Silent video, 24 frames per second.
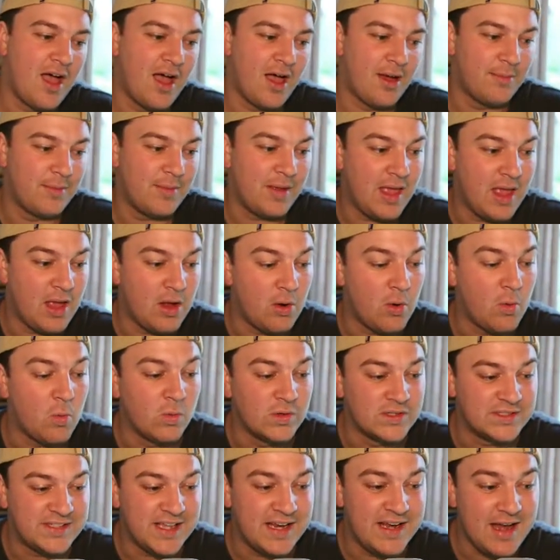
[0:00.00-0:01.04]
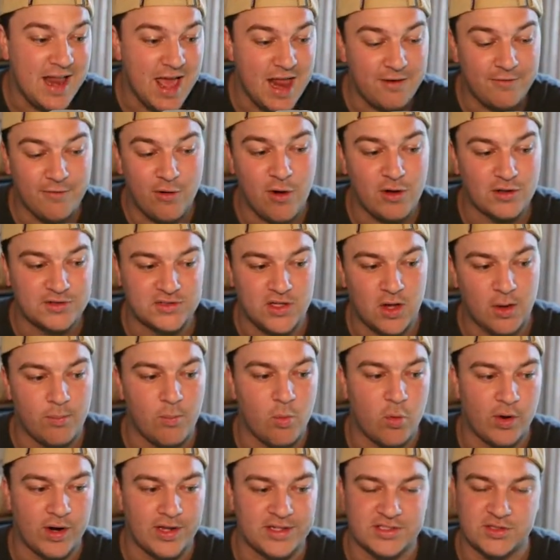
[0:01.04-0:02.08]
It was in and out of halts all
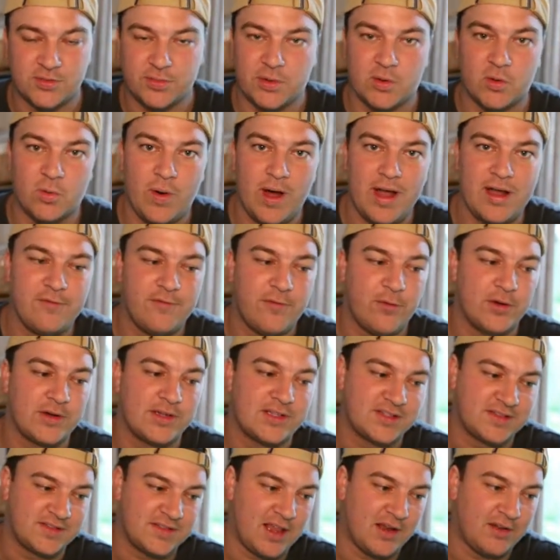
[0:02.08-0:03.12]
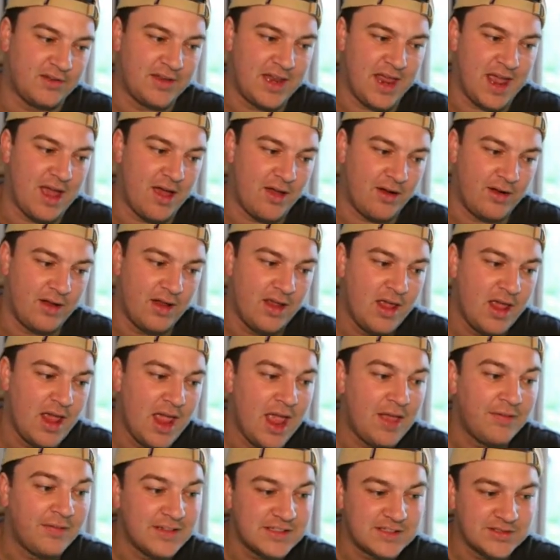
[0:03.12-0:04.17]
morning, so we were waiting for it to settle down,
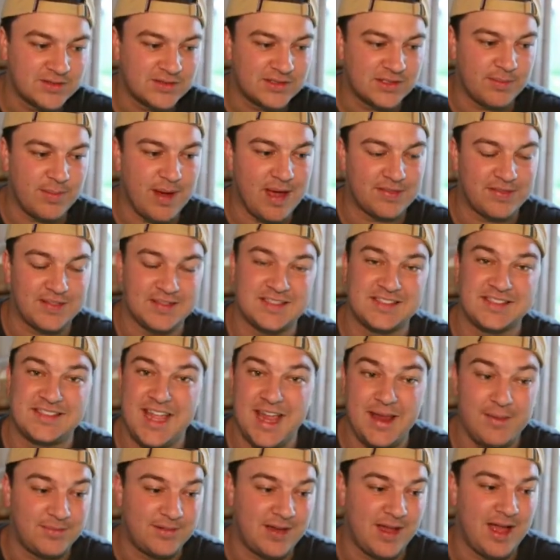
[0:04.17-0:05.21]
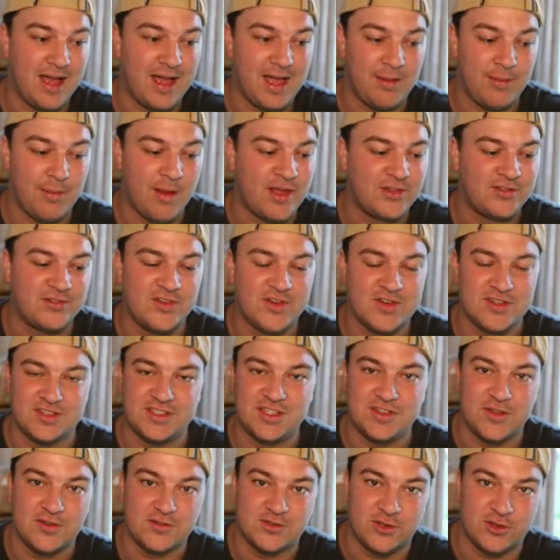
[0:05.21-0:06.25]
and this was about the same time. As you can see,
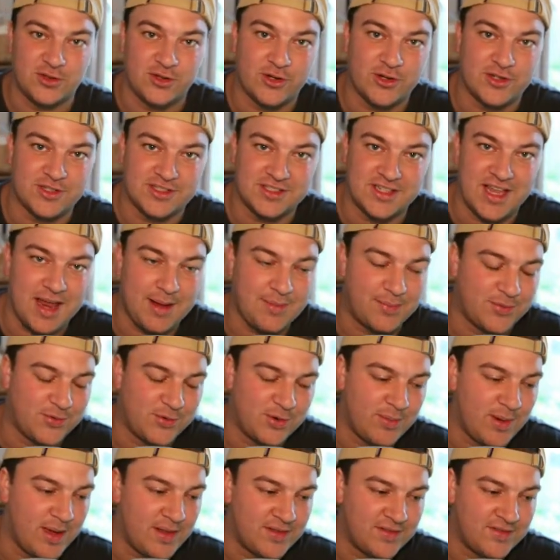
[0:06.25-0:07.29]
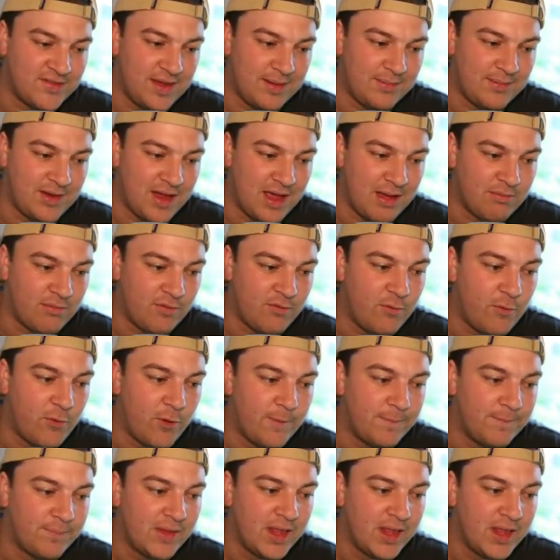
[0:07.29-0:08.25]
those alerts came through about the same time before.